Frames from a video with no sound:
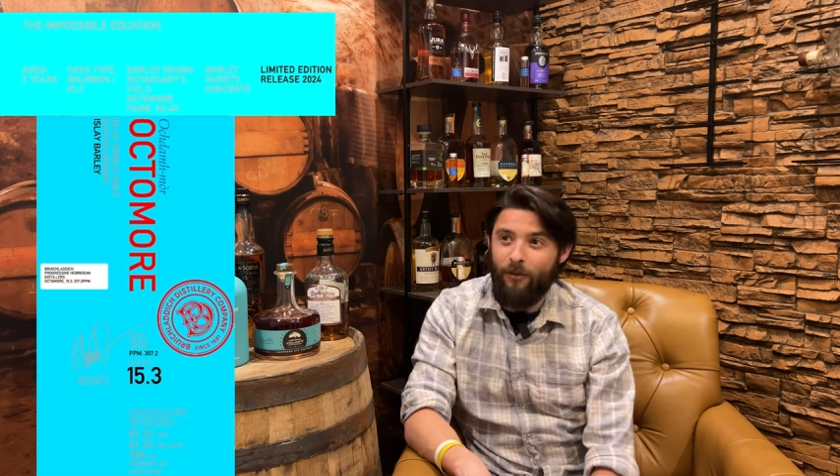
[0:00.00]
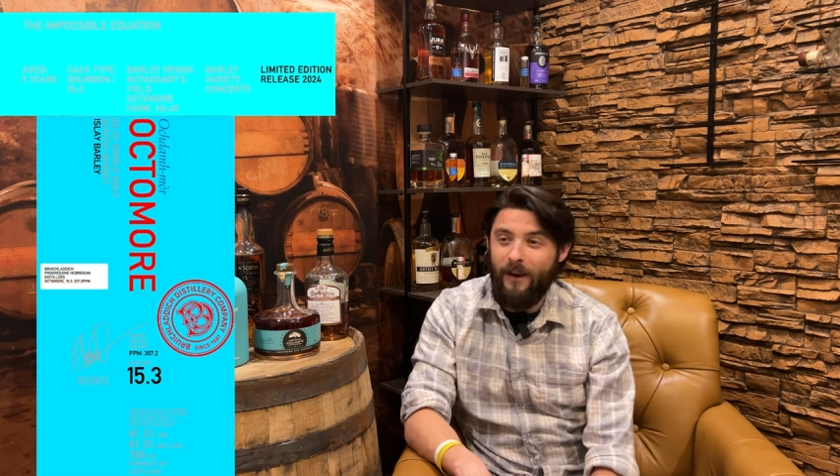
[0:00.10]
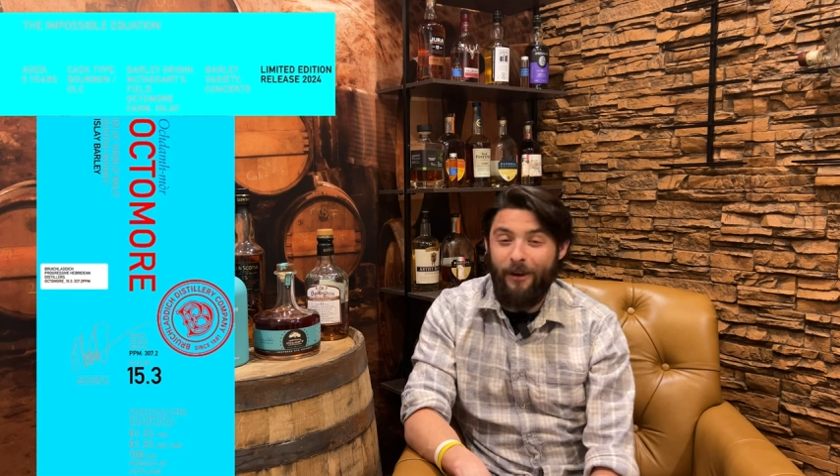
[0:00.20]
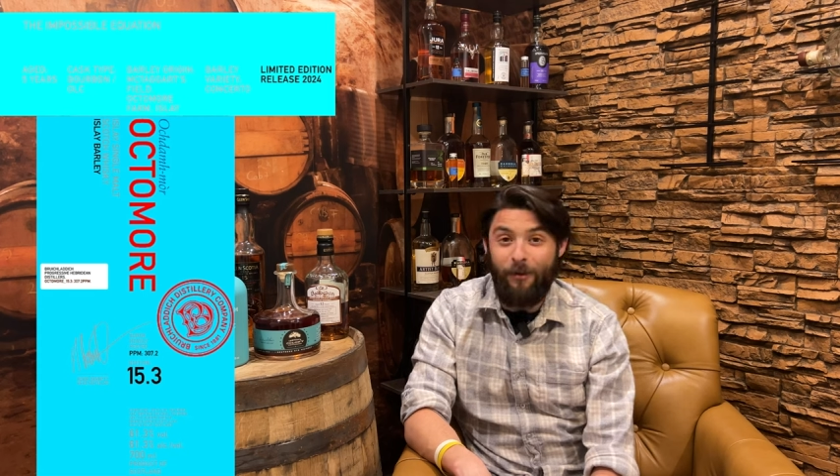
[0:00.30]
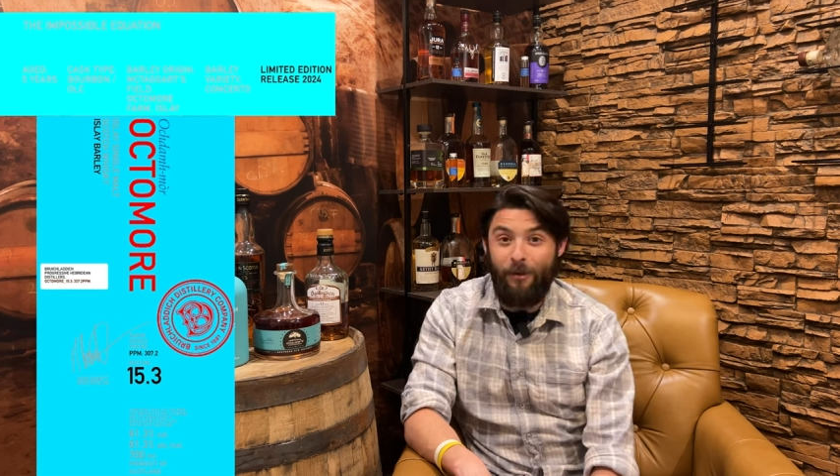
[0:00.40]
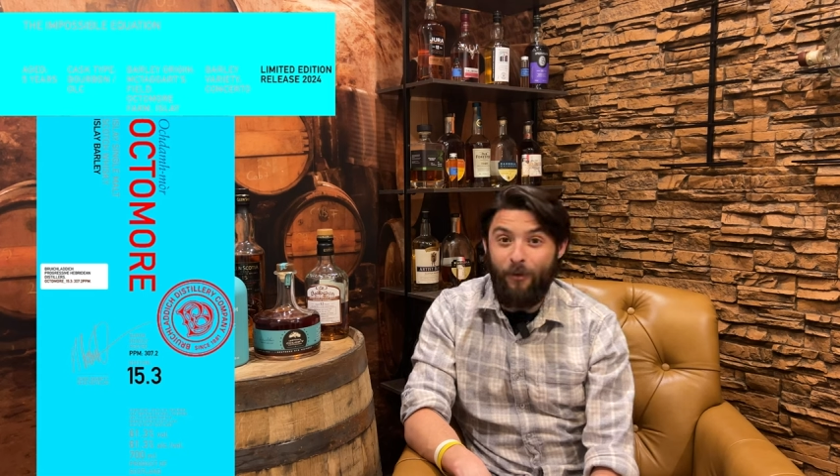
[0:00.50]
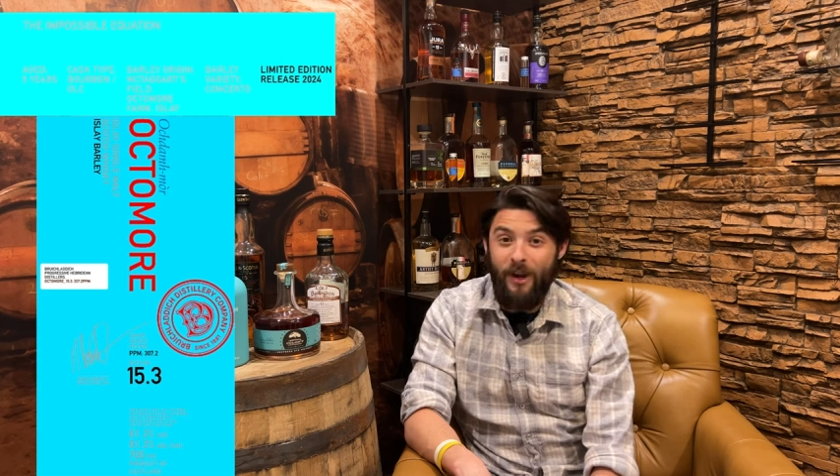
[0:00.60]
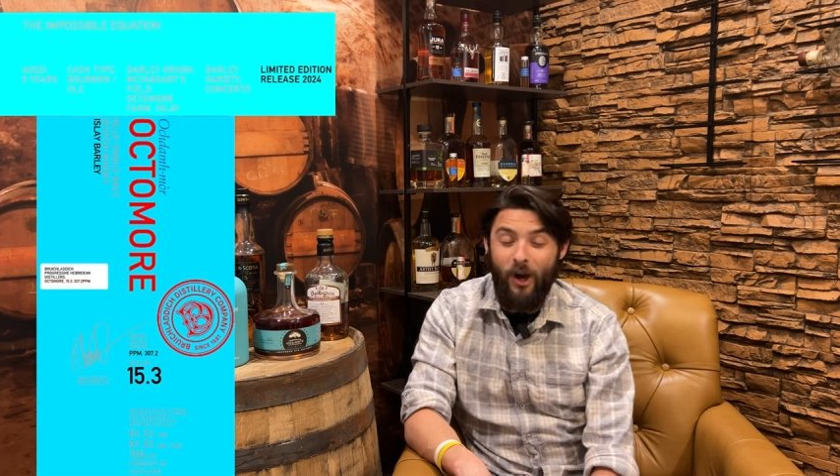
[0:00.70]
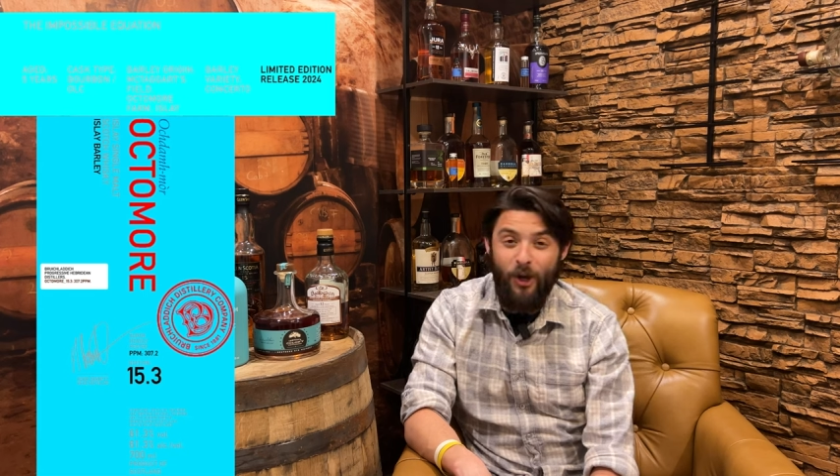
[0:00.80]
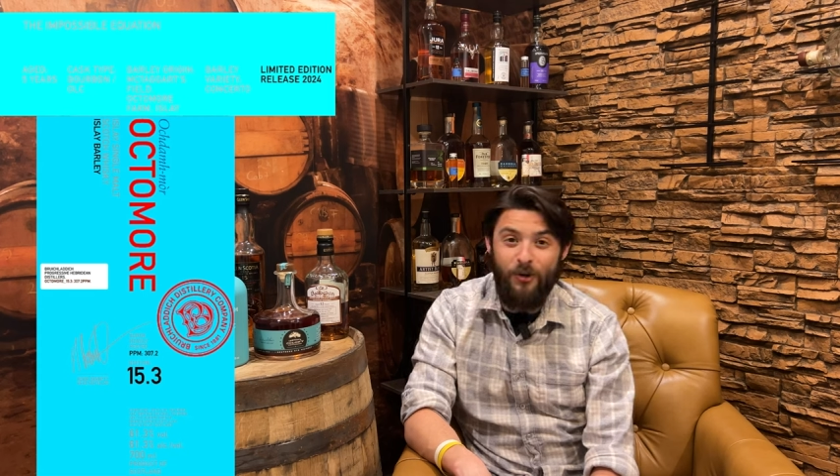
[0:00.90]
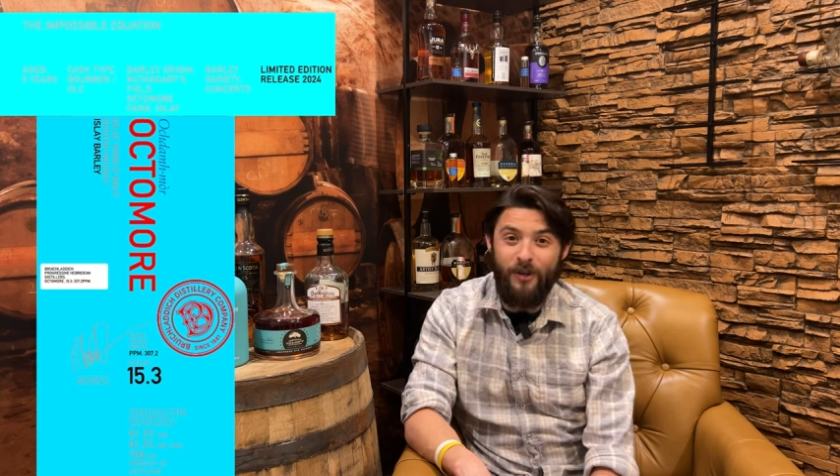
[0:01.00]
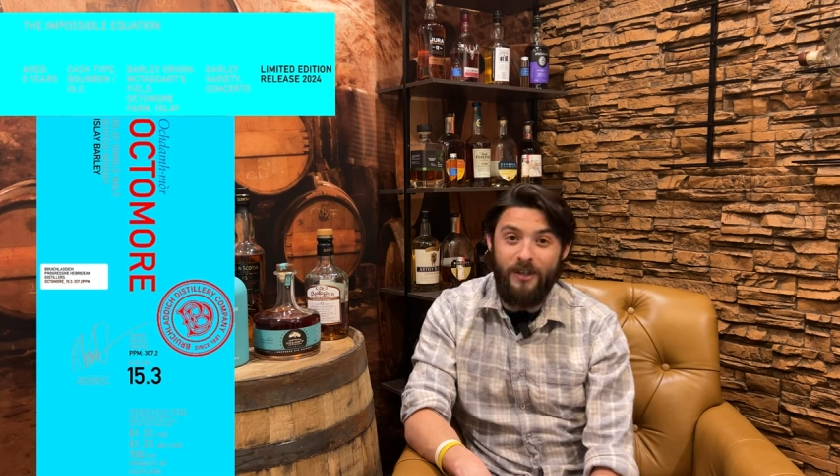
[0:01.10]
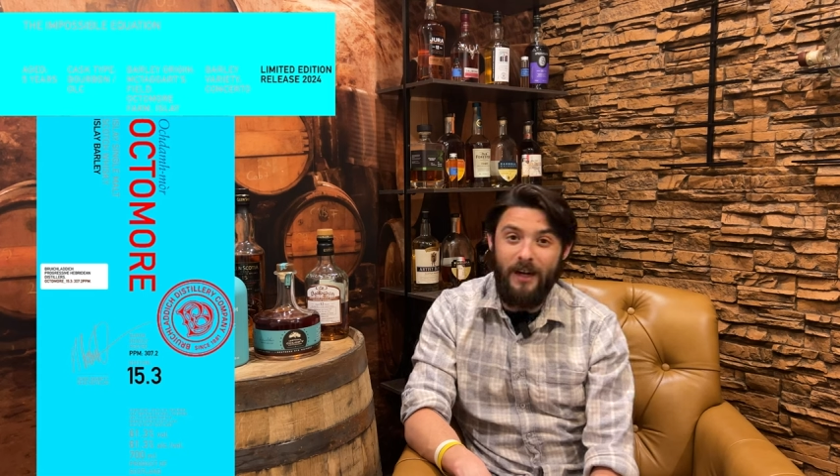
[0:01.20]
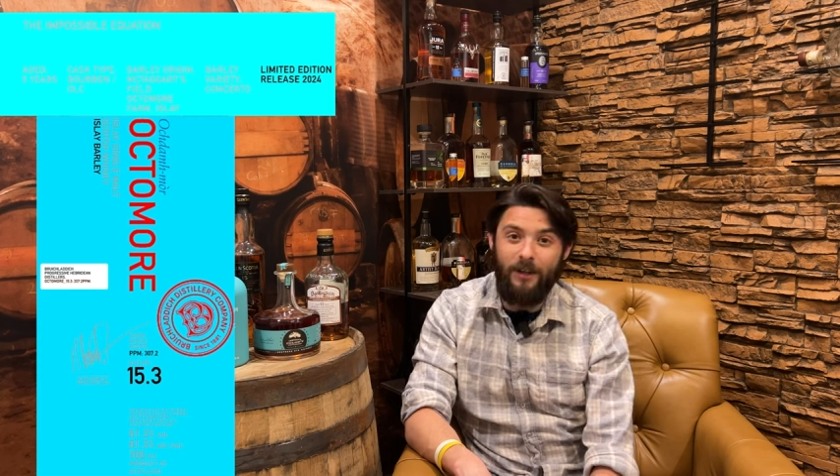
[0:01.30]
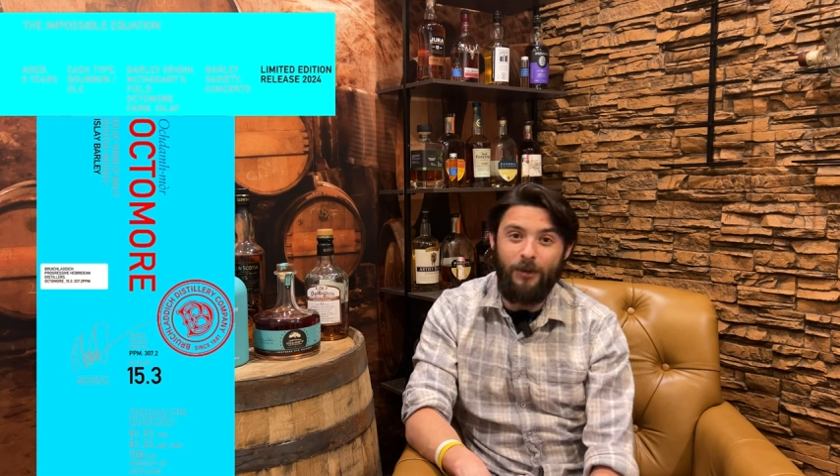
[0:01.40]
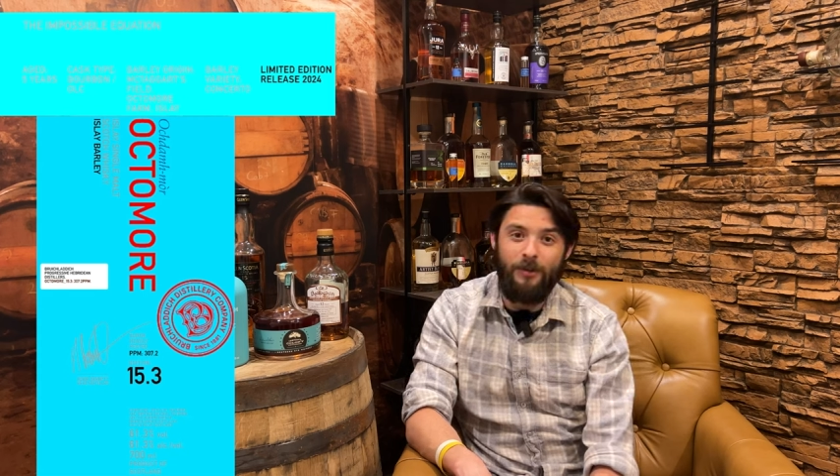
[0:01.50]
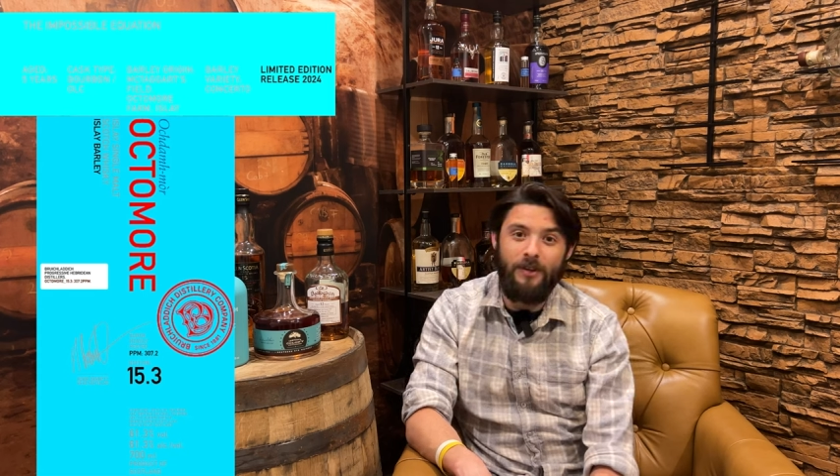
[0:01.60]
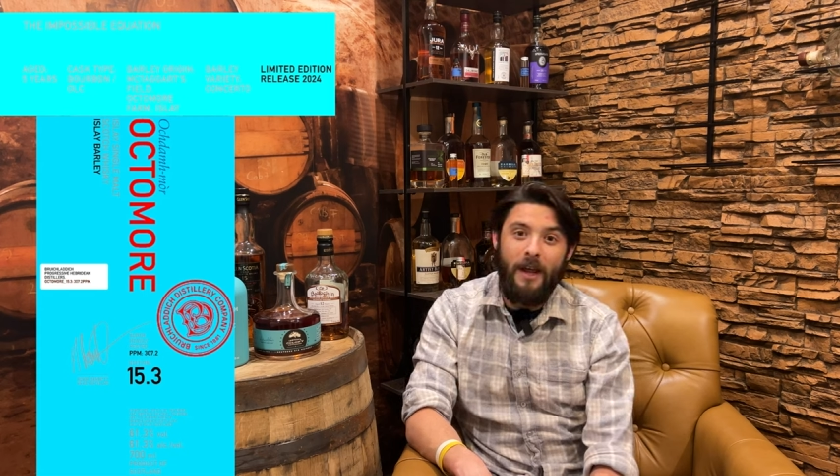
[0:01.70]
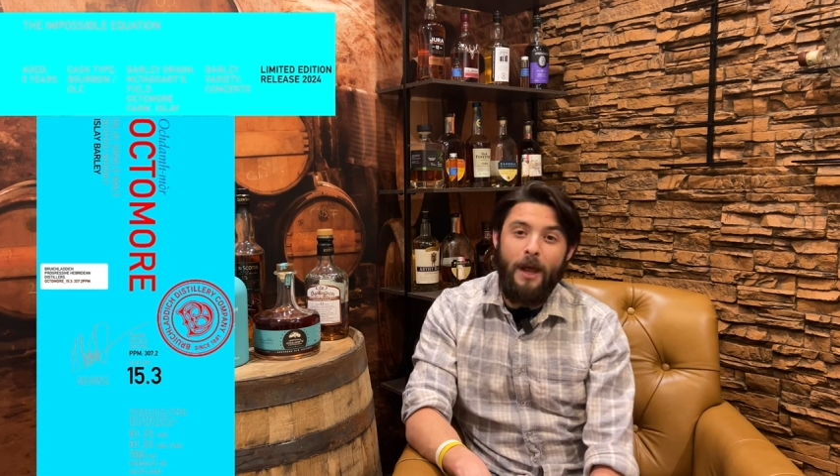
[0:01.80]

around $300,